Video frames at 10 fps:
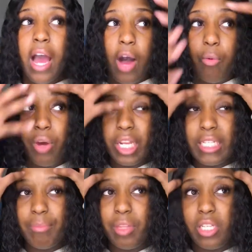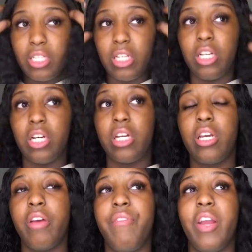I wanted something to look
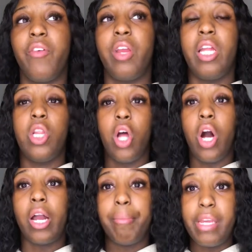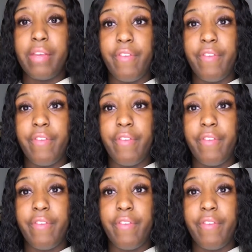very long on me,